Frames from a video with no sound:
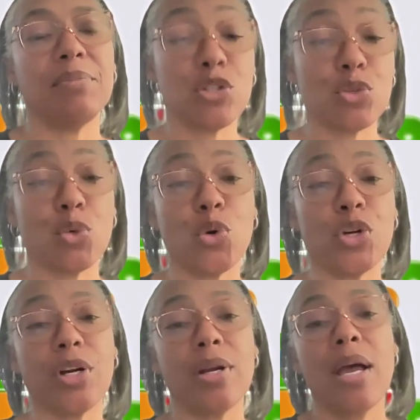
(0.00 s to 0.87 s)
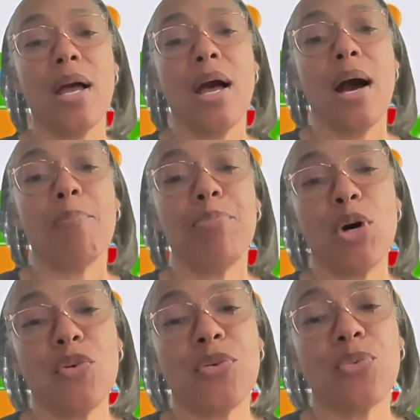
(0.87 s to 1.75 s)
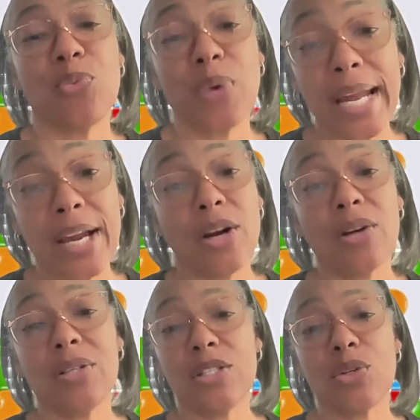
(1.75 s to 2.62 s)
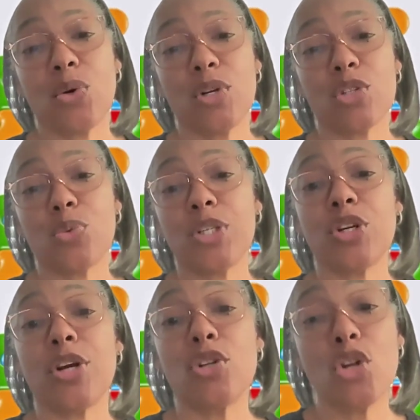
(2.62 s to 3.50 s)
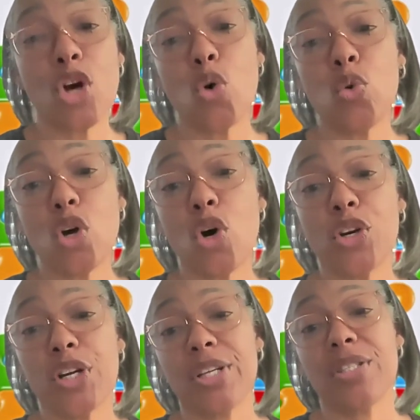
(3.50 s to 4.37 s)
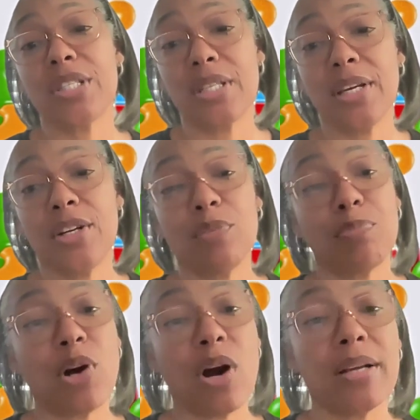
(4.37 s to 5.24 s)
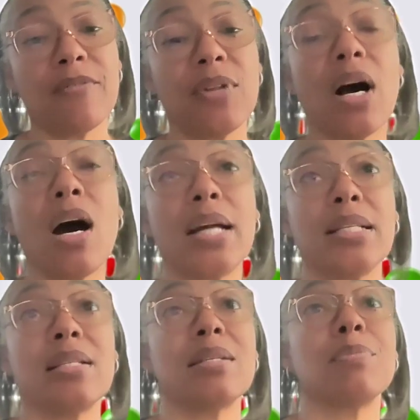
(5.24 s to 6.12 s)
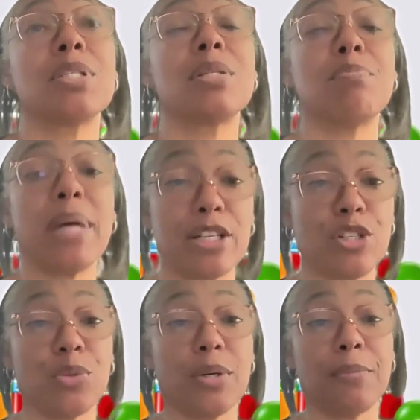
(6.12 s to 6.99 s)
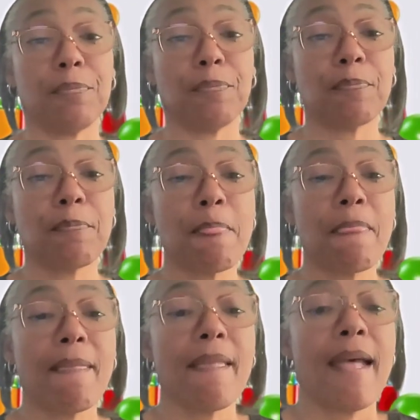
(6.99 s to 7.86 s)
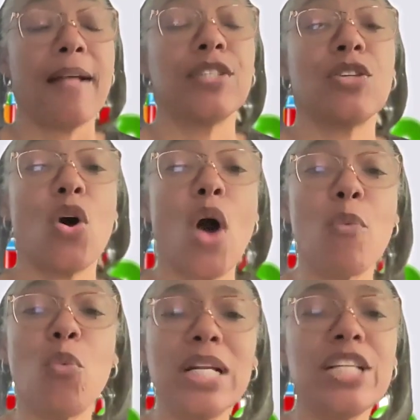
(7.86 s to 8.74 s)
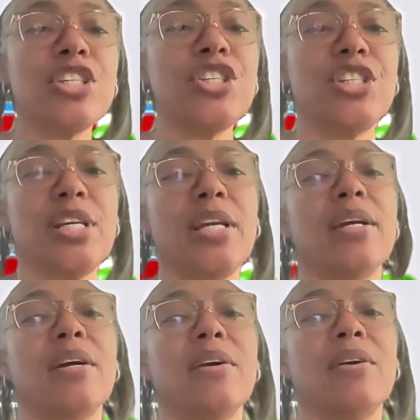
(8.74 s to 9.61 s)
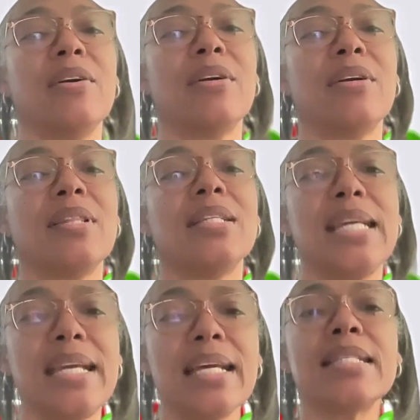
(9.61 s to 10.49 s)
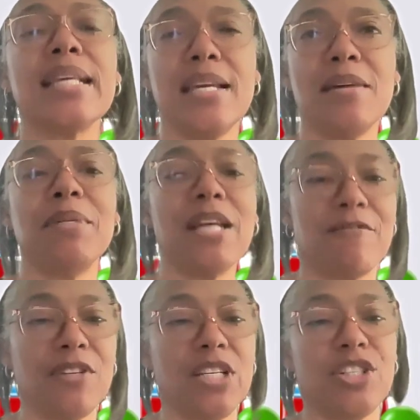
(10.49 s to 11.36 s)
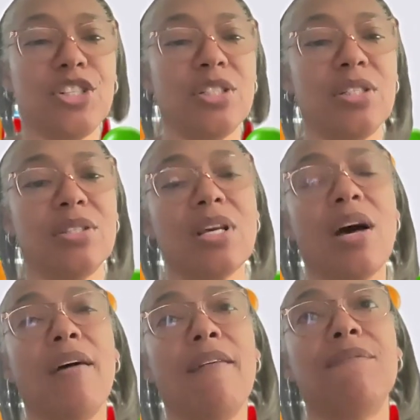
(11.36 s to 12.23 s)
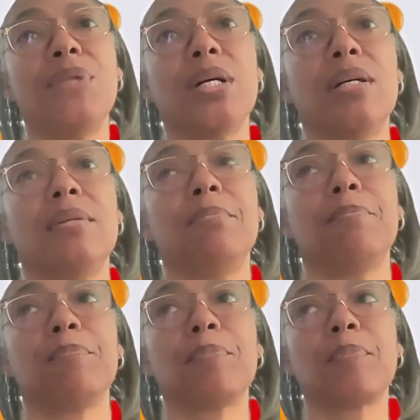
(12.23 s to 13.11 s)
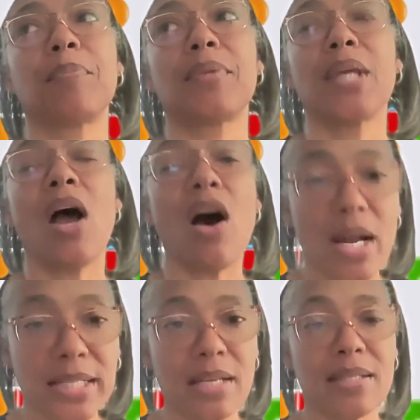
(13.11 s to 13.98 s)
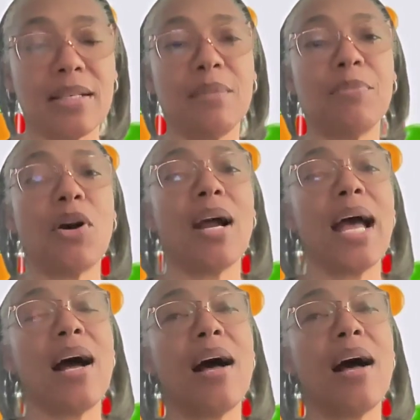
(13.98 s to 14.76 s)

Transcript: disorder, both rare disorders, which are no longer considered part of the autism spectrum. So I wanted to share the DSM definitions of autism or